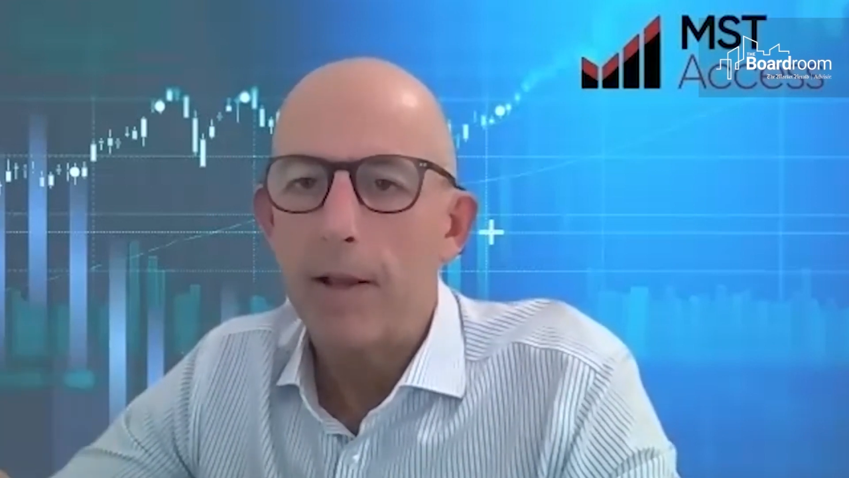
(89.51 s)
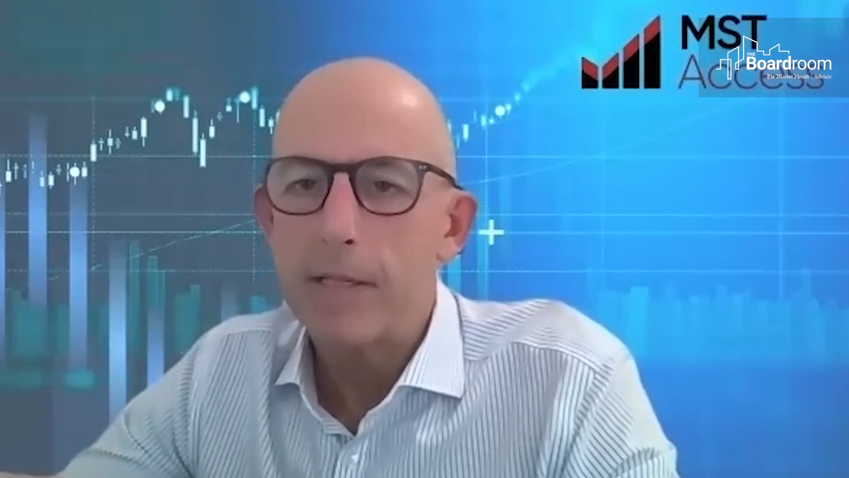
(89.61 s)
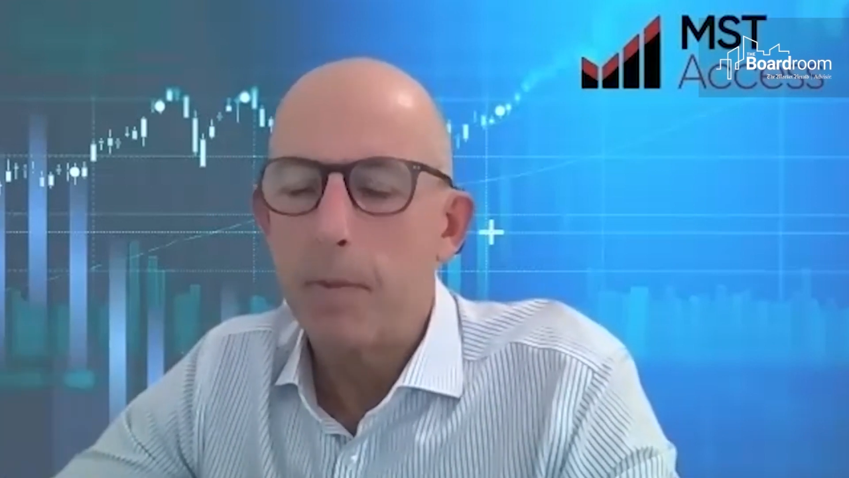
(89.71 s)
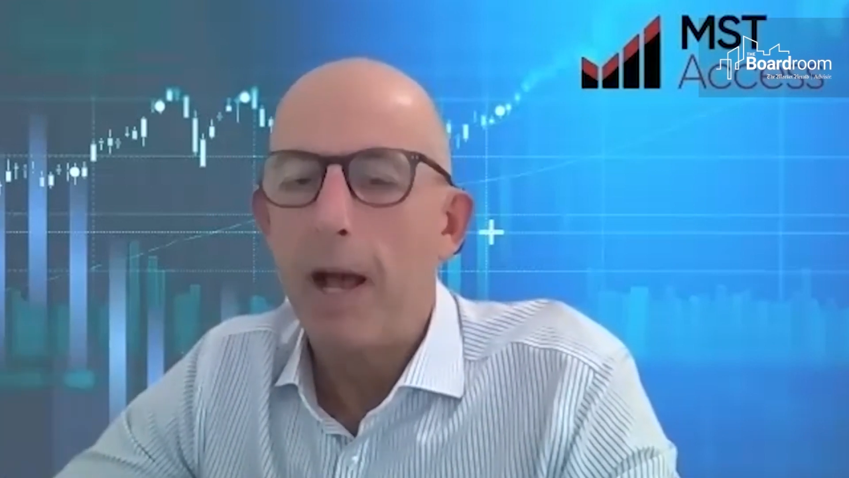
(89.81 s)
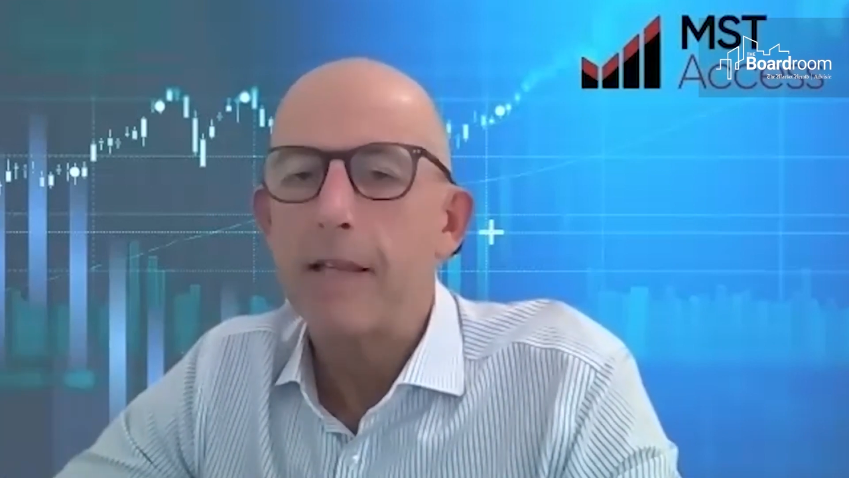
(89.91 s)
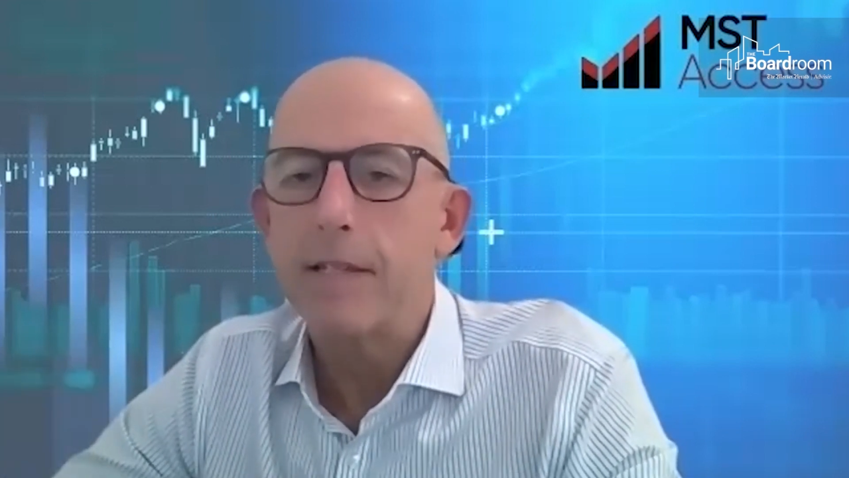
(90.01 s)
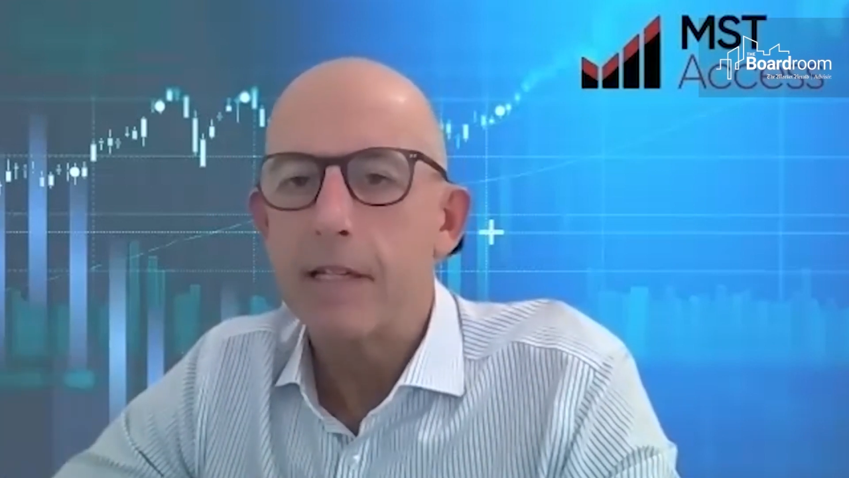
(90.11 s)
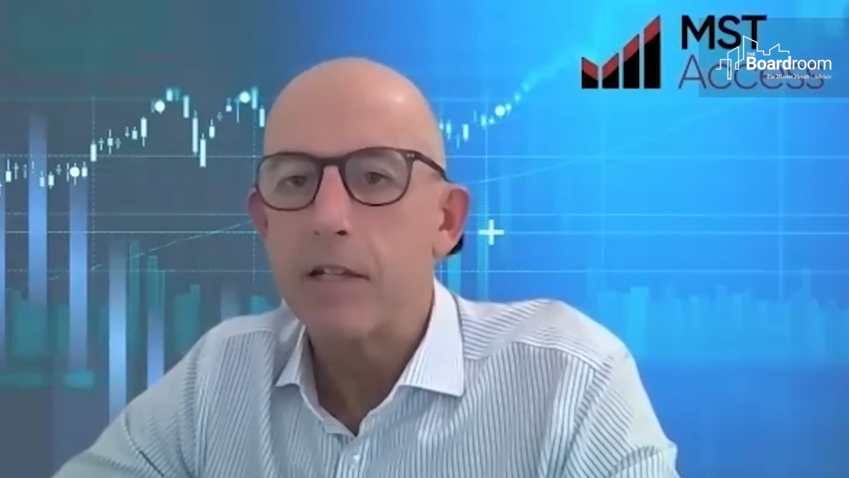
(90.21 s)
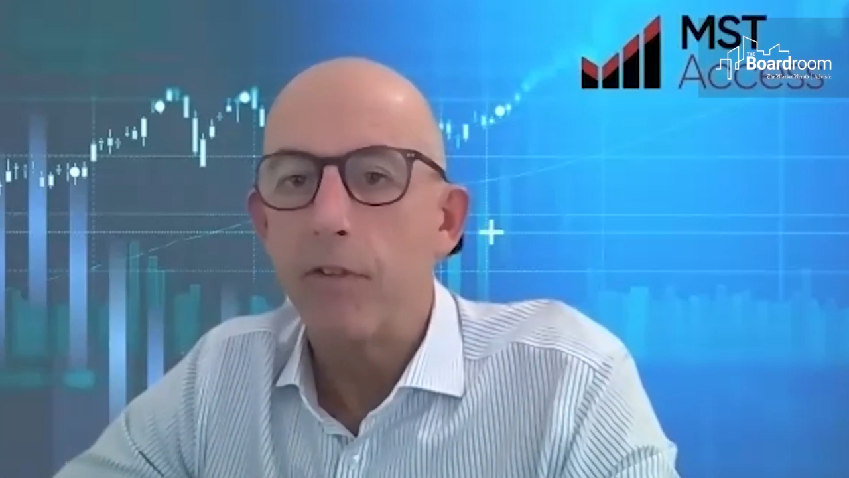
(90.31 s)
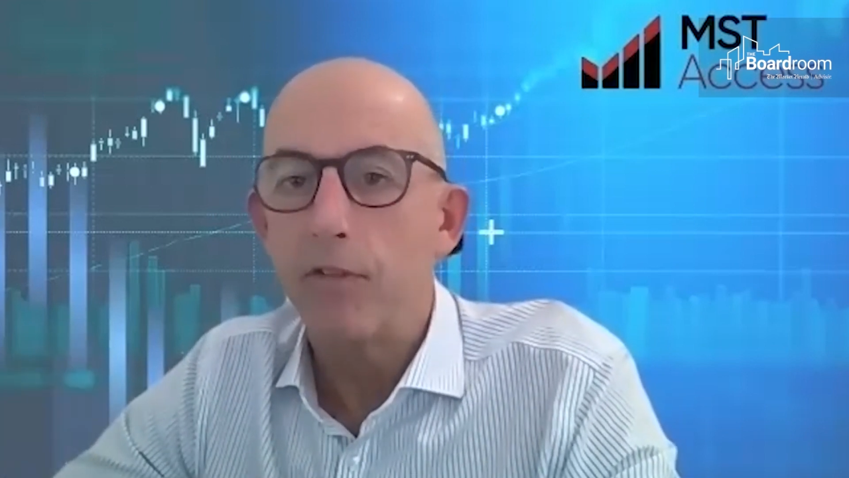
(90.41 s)
smart
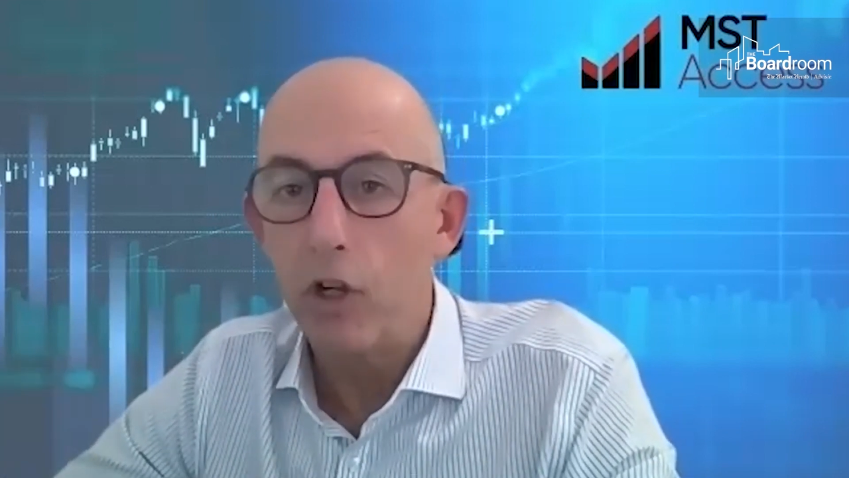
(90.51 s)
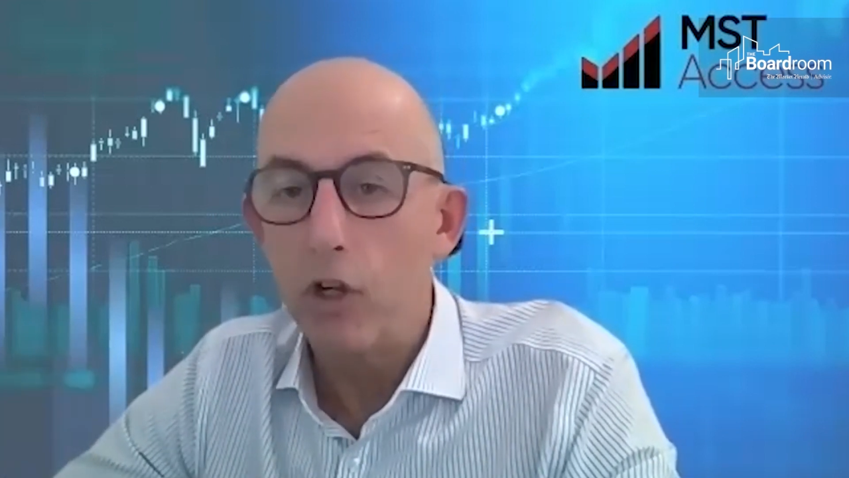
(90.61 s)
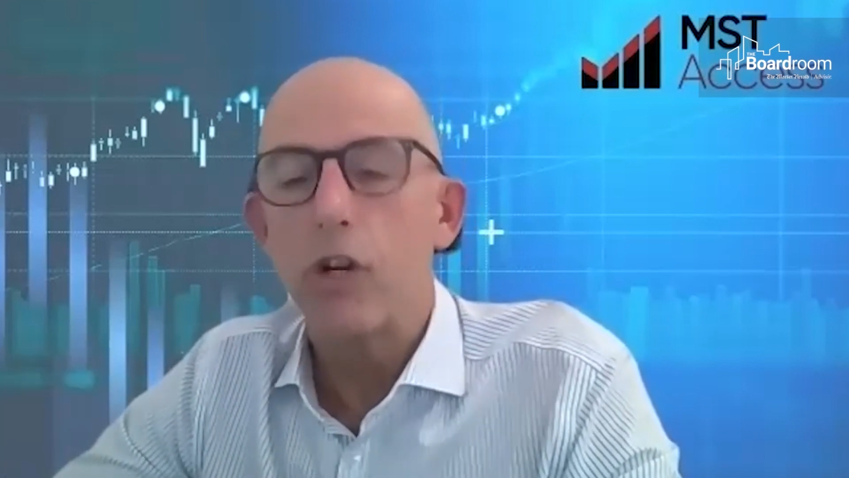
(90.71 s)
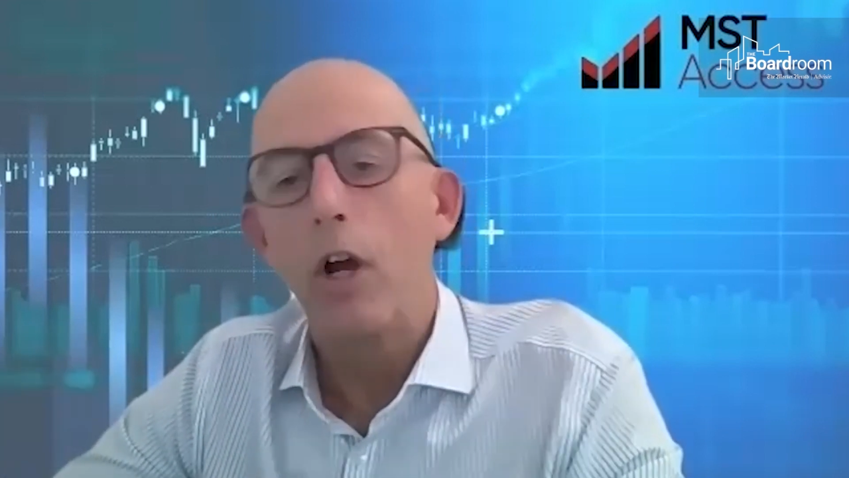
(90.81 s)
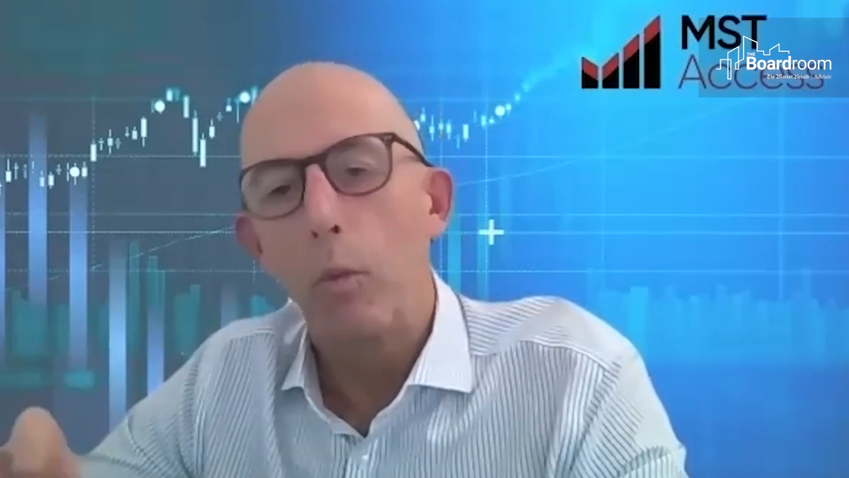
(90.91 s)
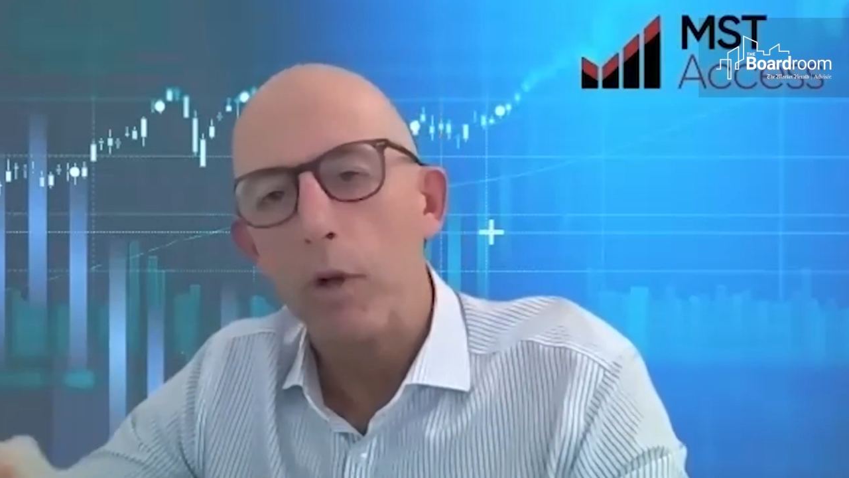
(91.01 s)
cities of the future,